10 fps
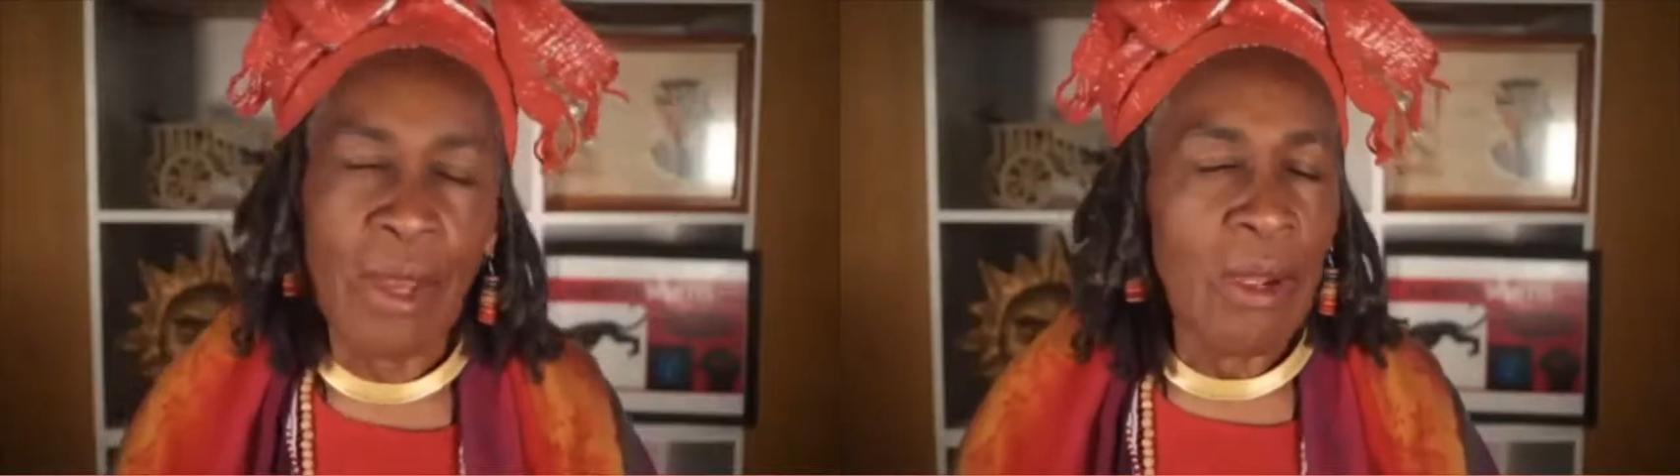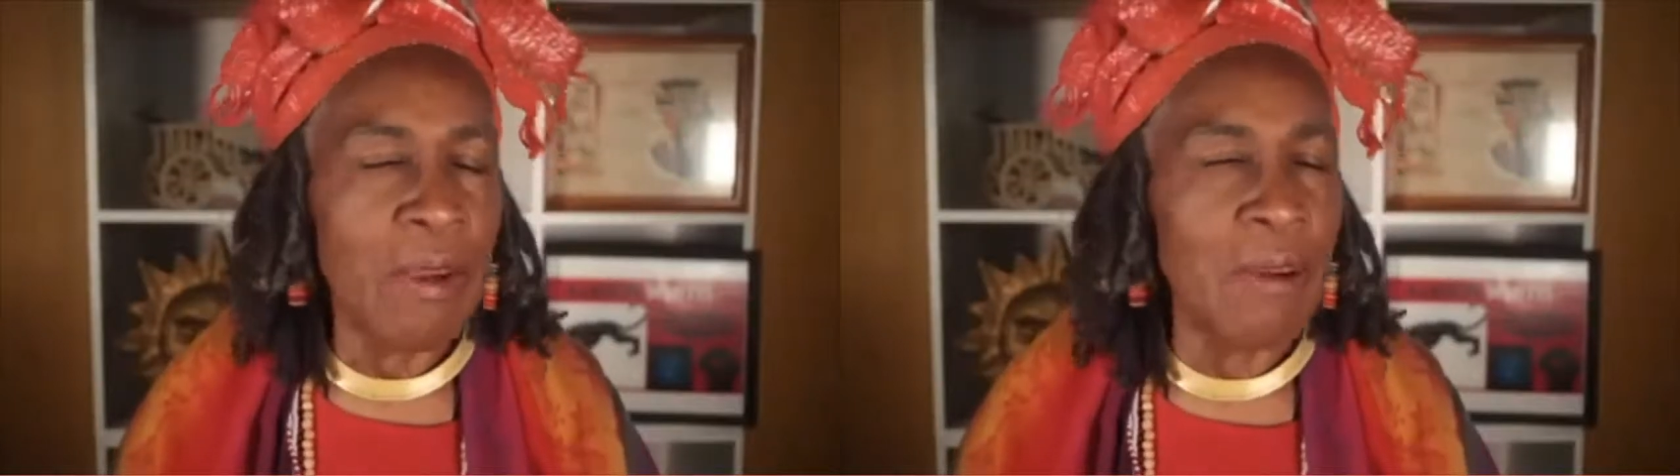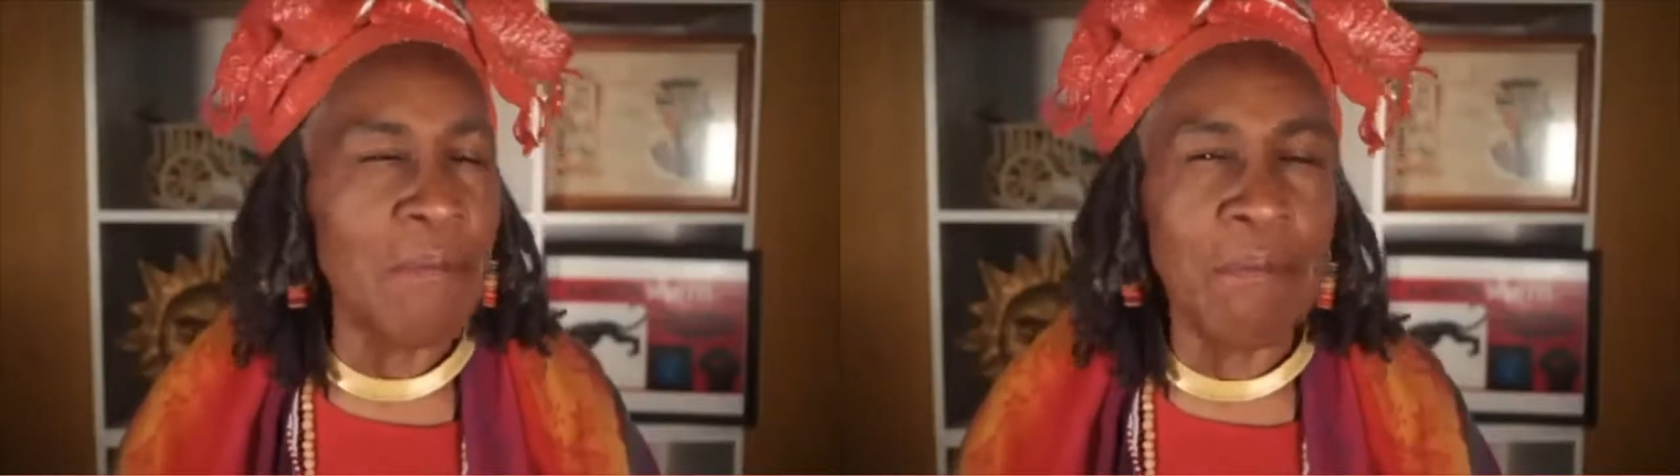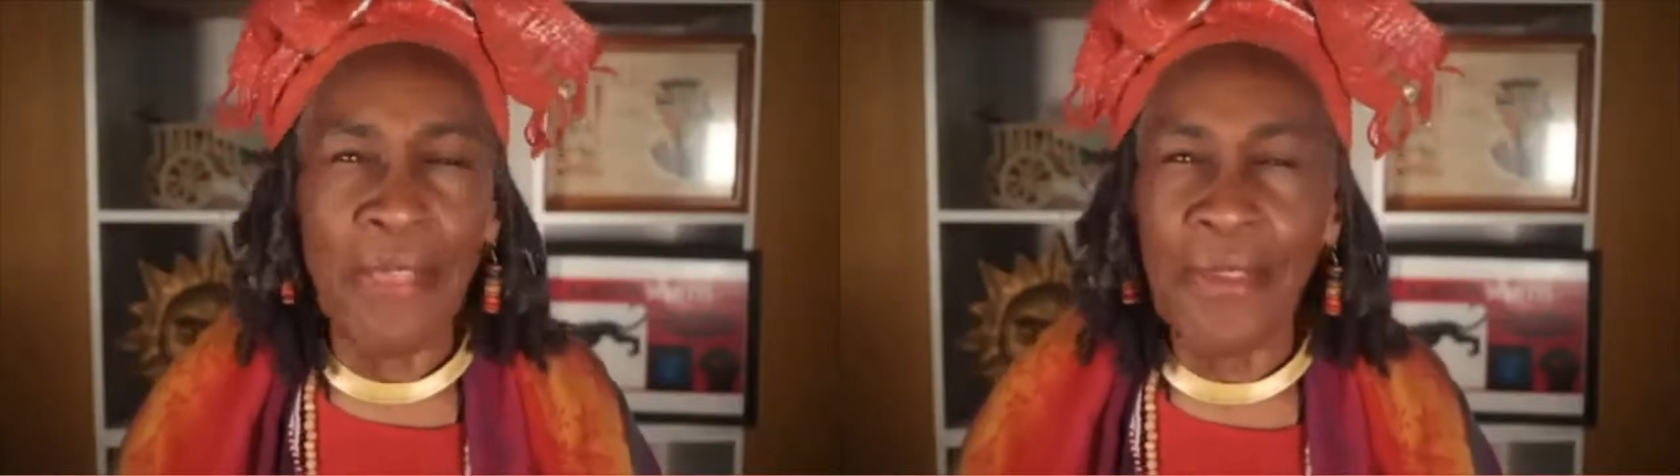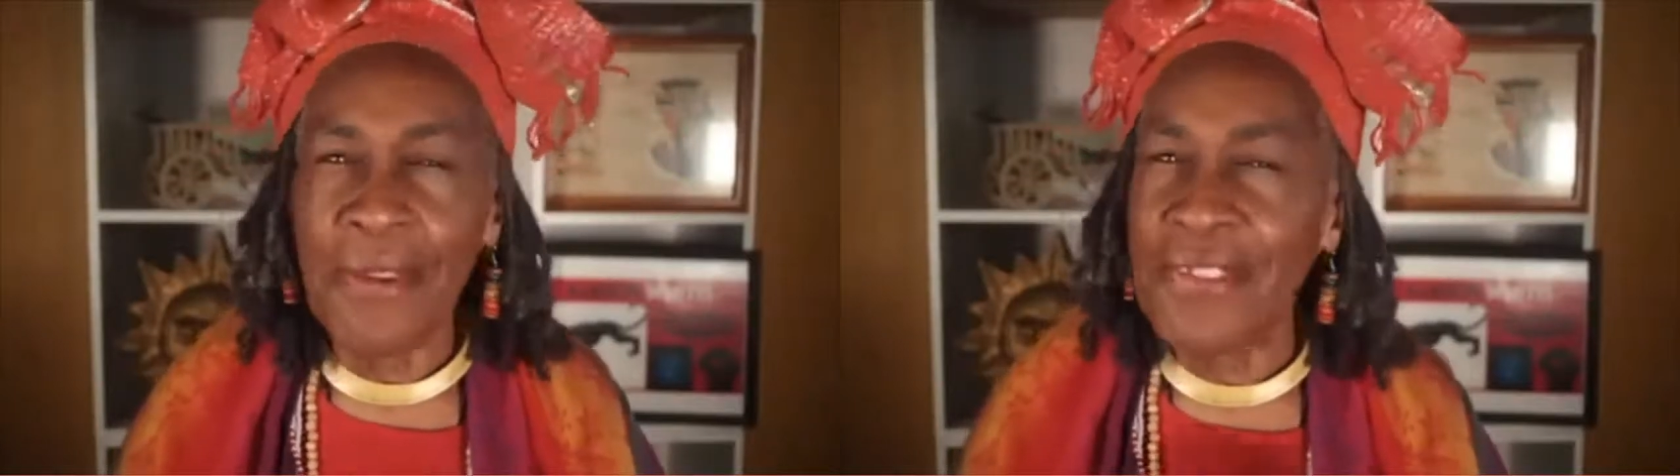Her
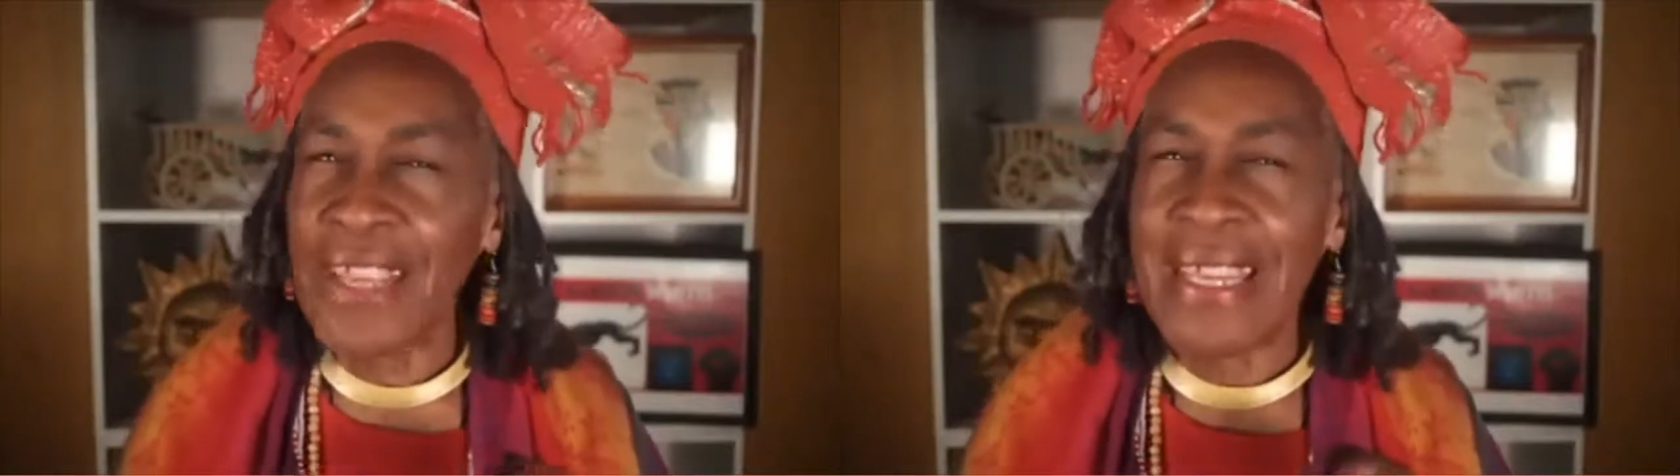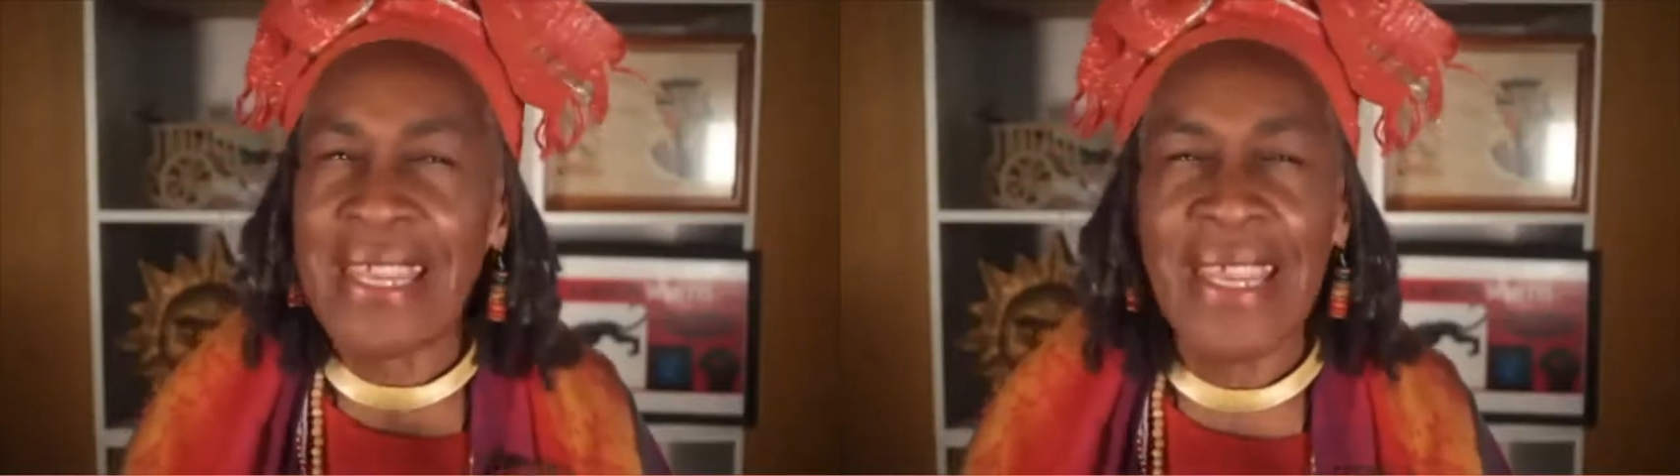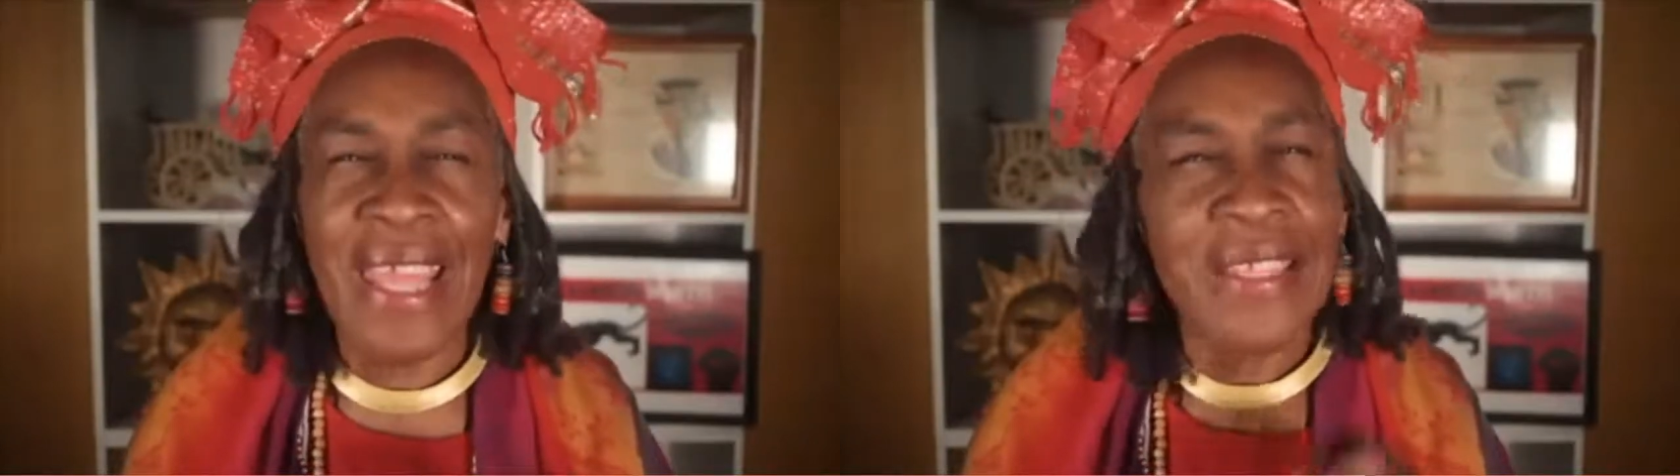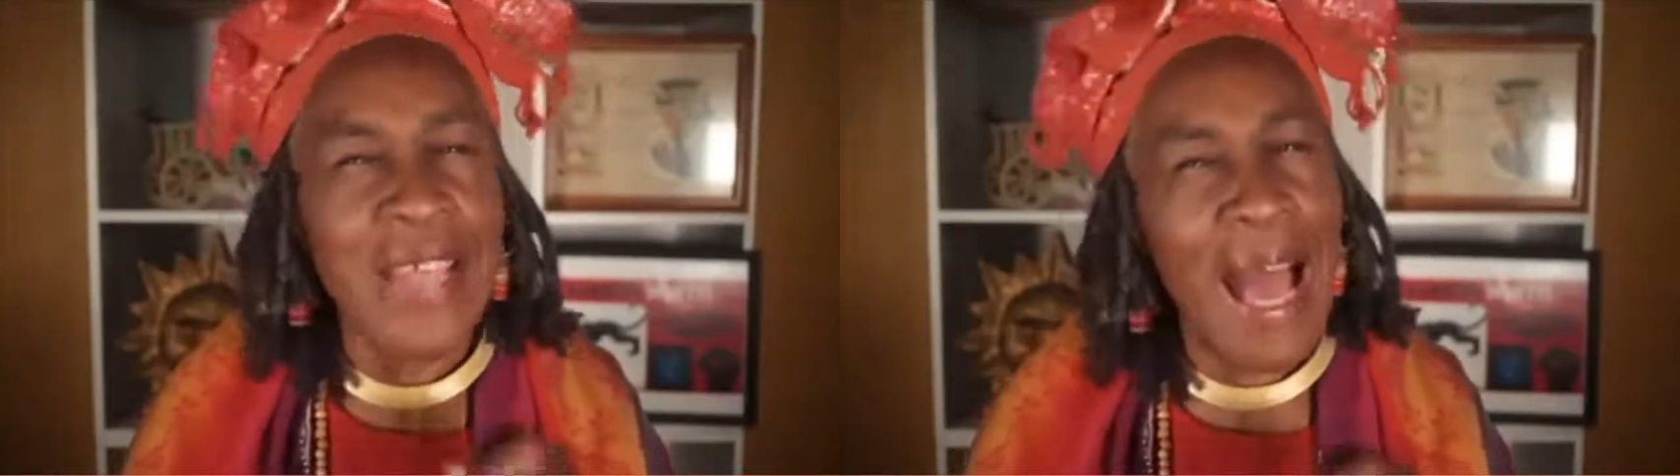mother's innate